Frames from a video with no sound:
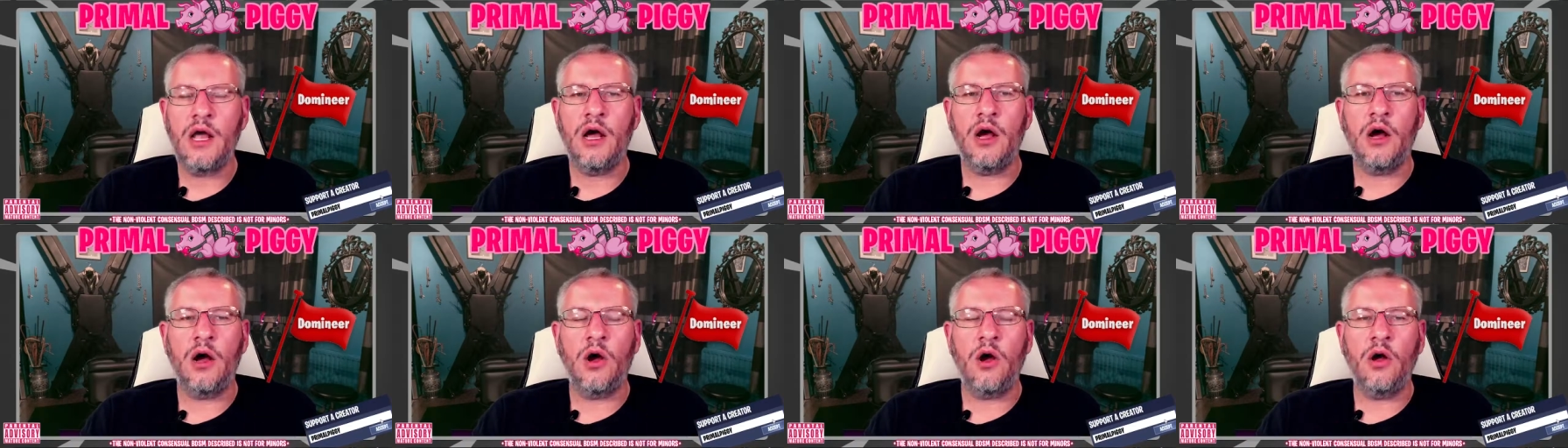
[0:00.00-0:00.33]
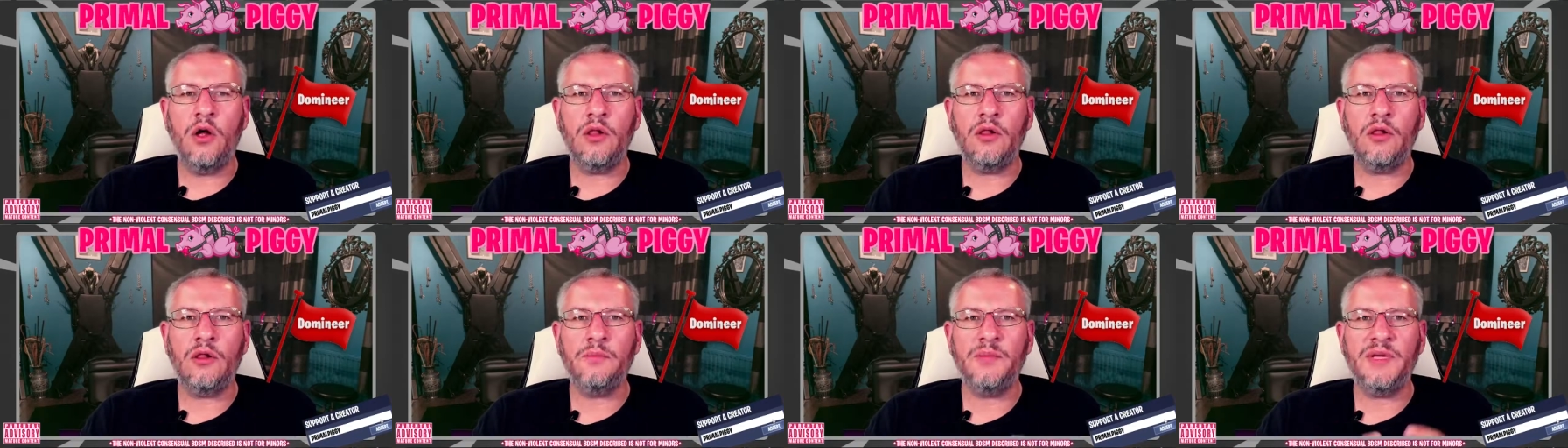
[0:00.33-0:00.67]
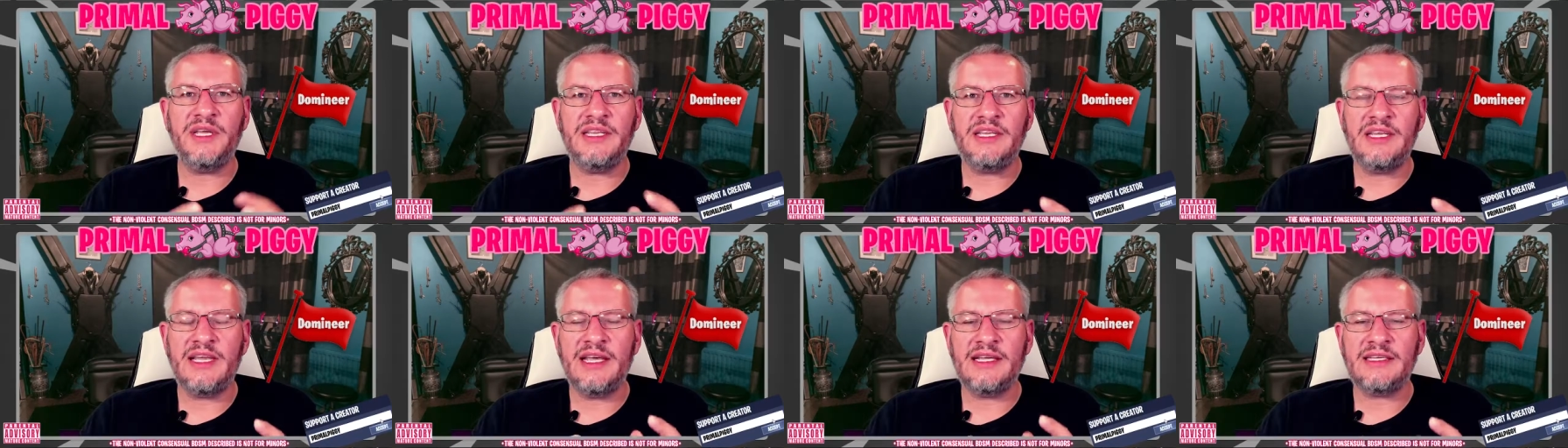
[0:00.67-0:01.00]
All
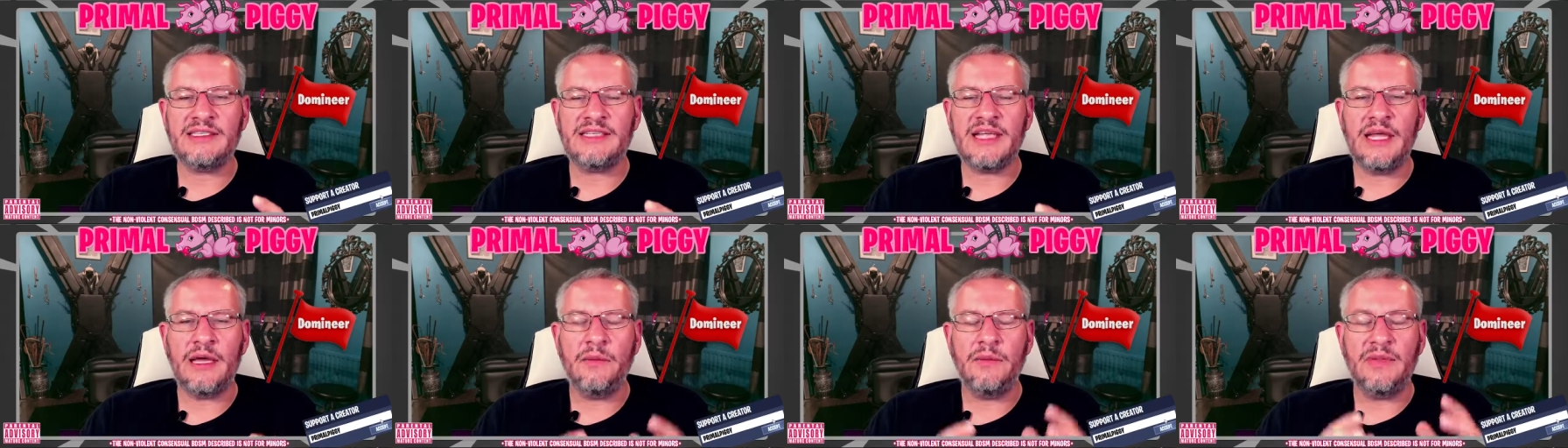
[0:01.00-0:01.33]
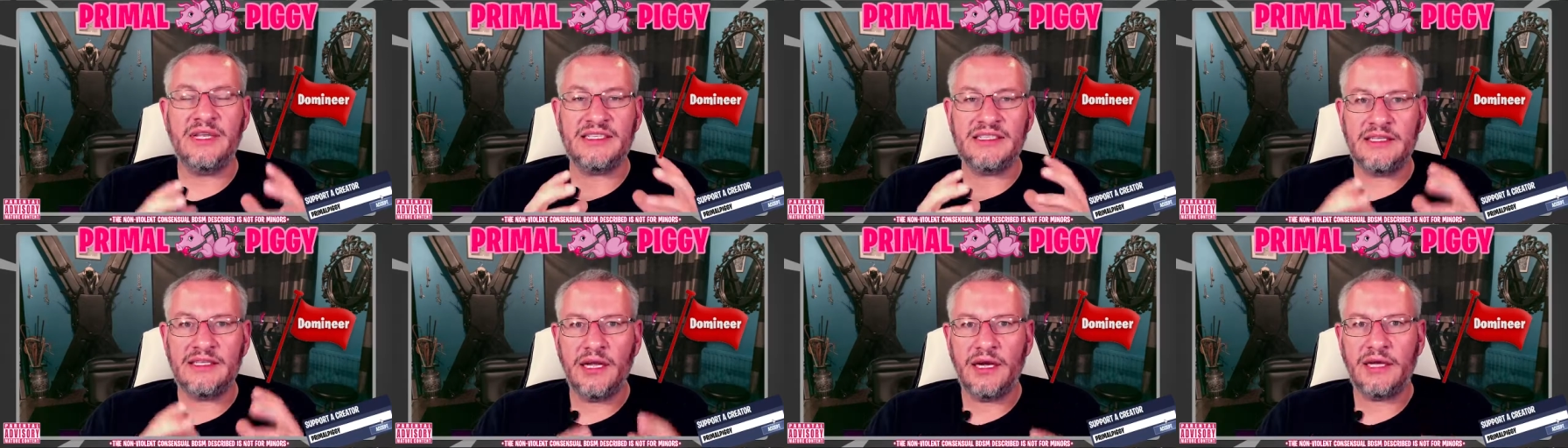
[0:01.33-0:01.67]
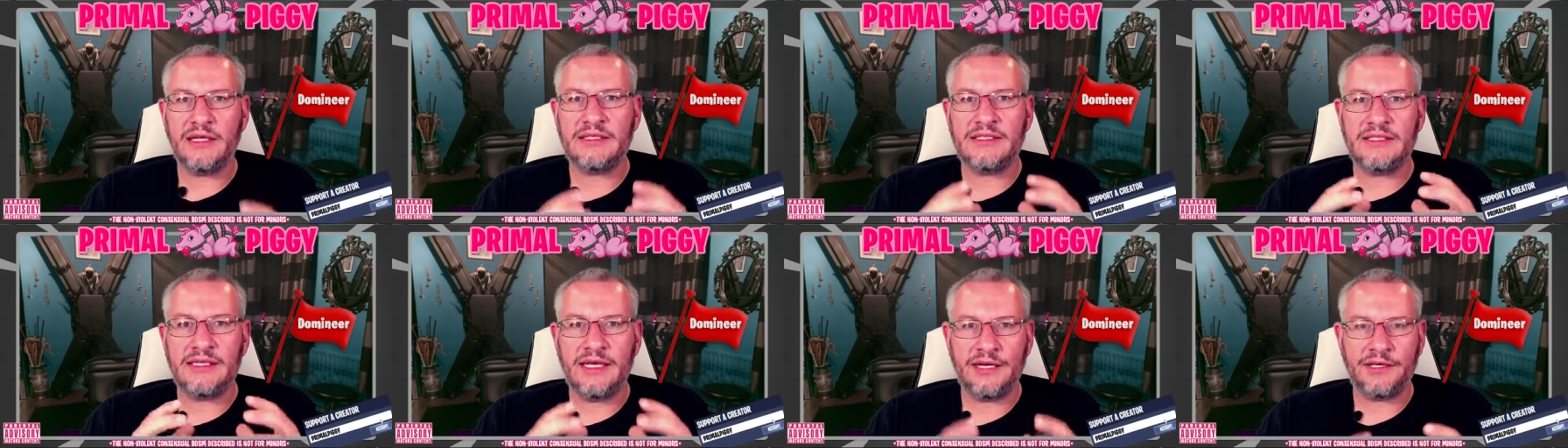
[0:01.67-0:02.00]
BDSM is not
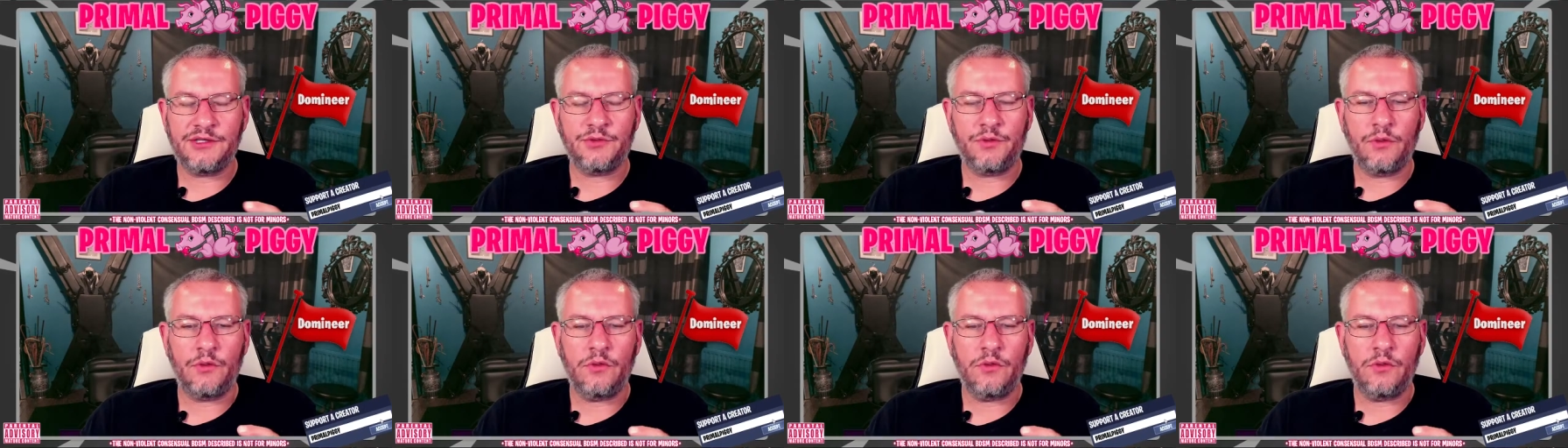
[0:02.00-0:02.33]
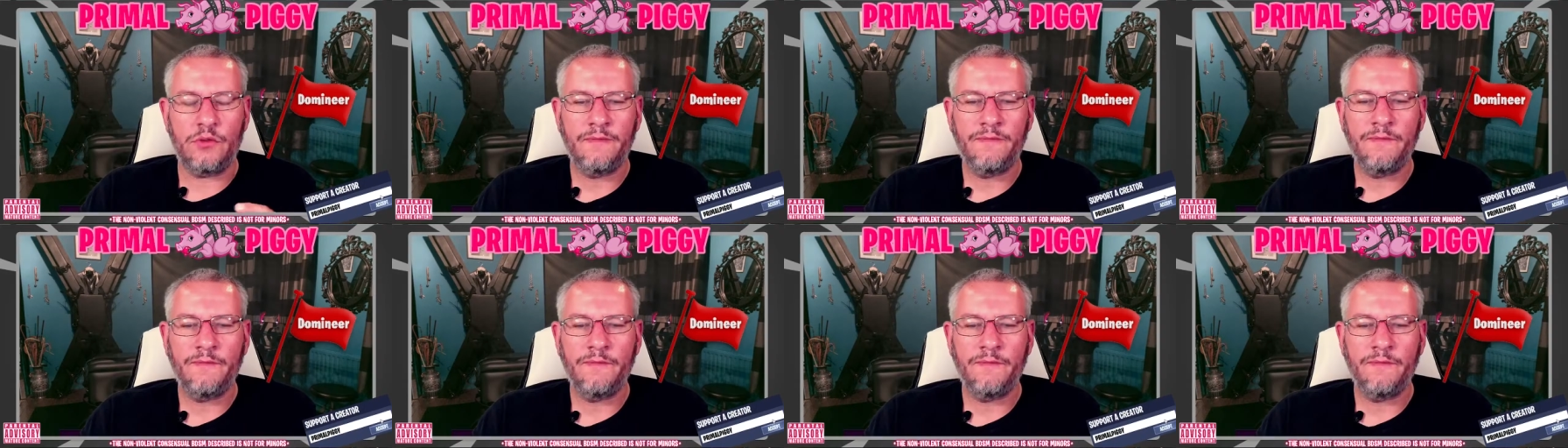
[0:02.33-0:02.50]
sexual.